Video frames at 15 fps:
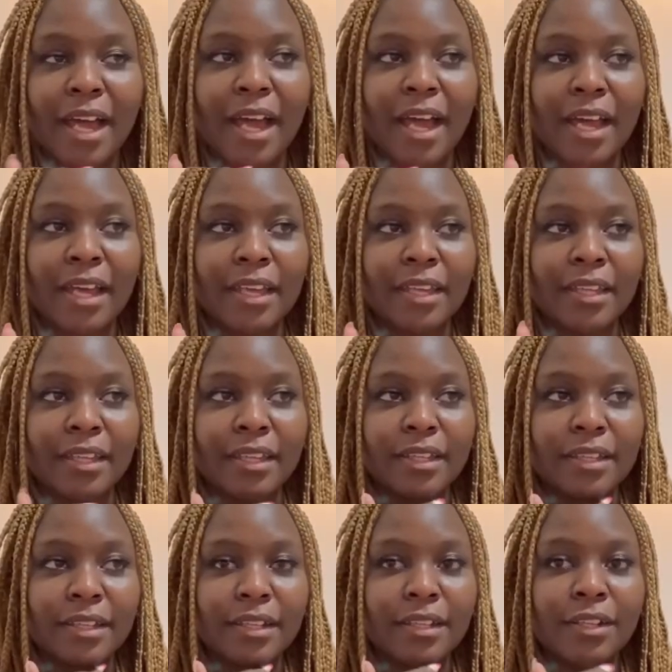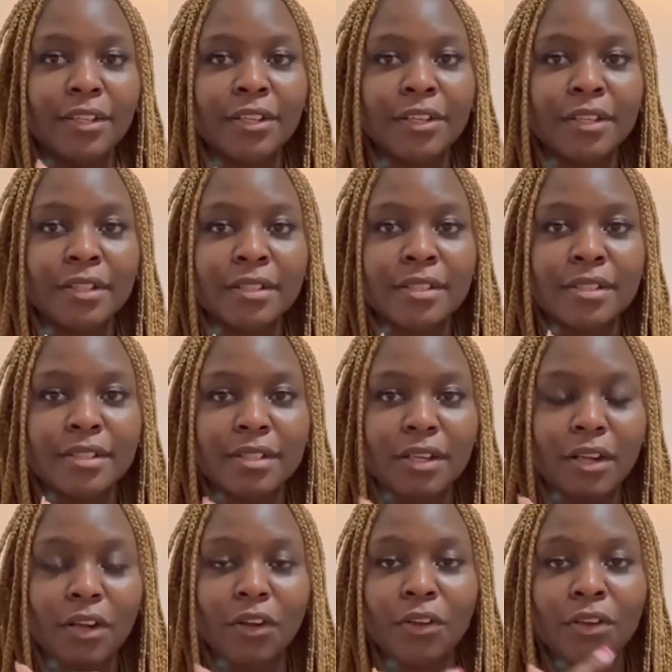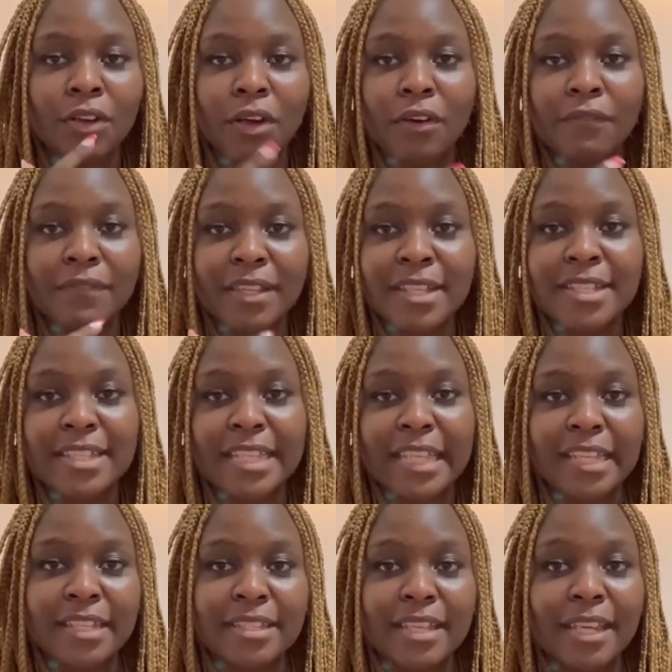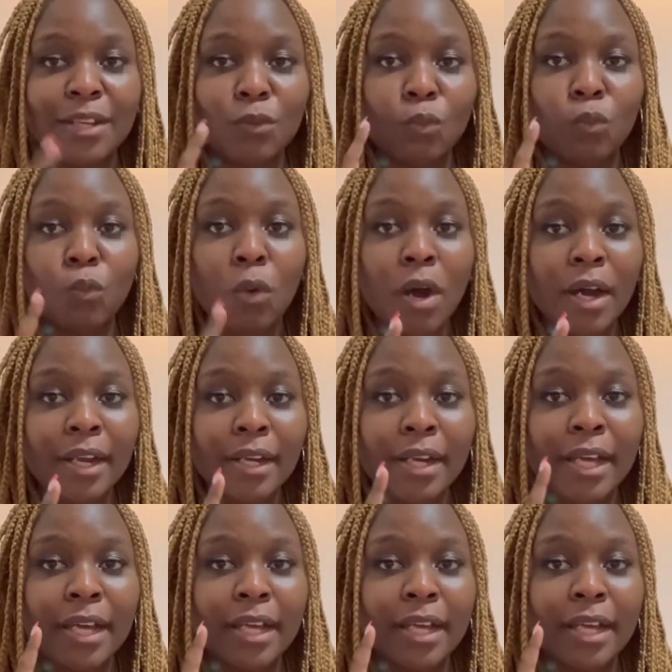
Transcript: I learned all of these things in one